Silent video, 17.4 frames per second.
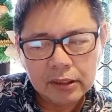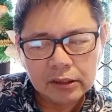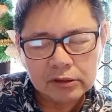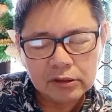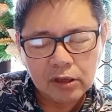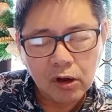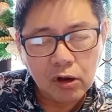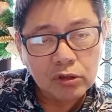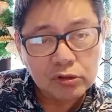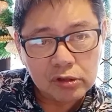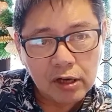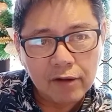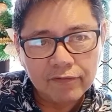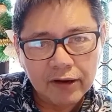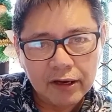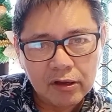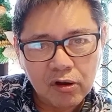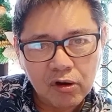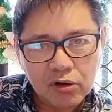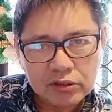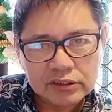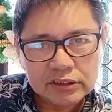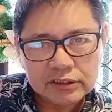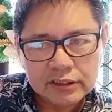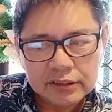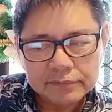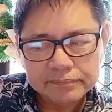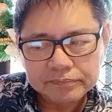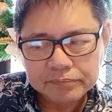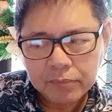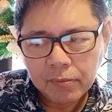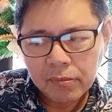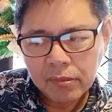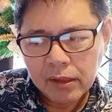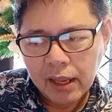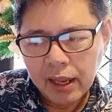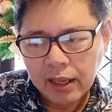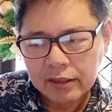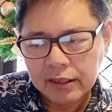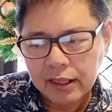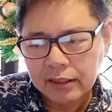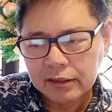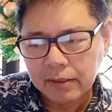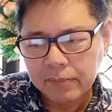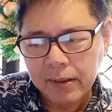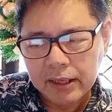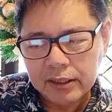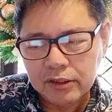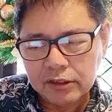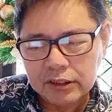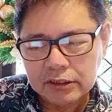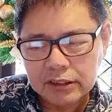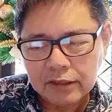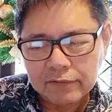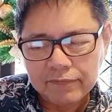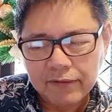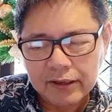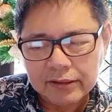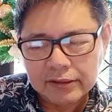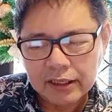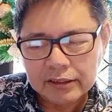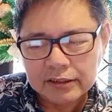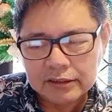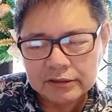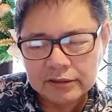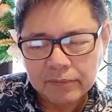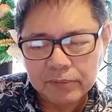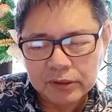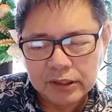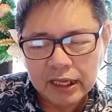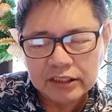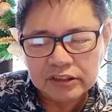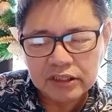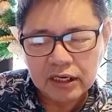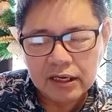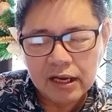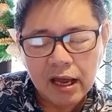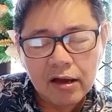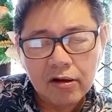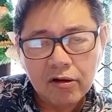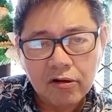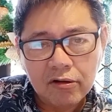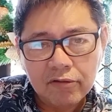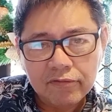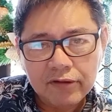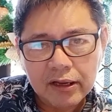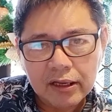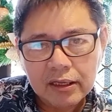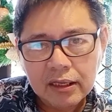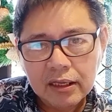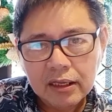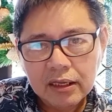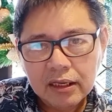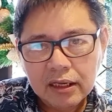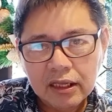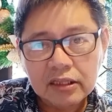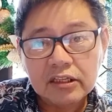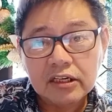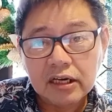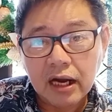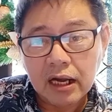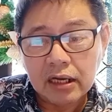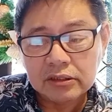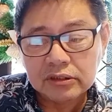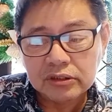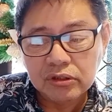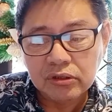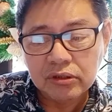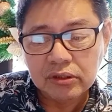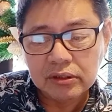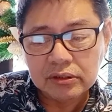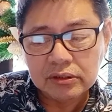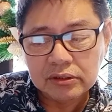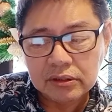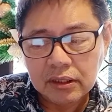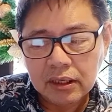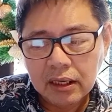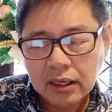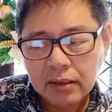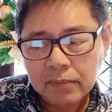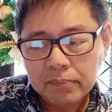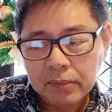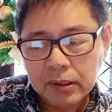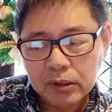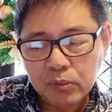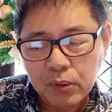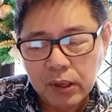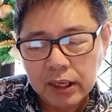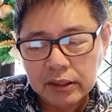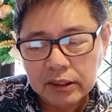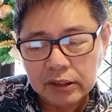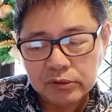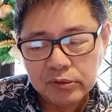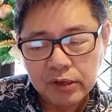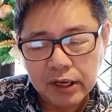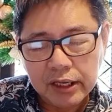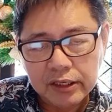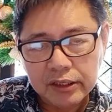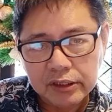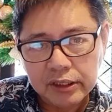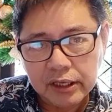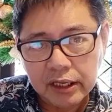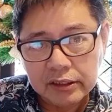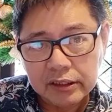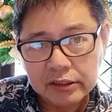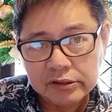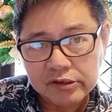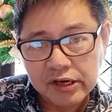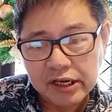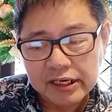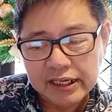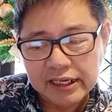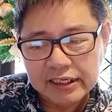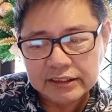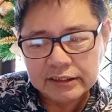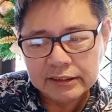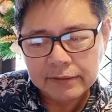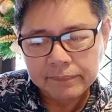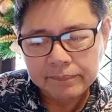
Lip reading: on travel cost. And then the major disadvantage is the potential lack of interaction between the trainer and the trainees.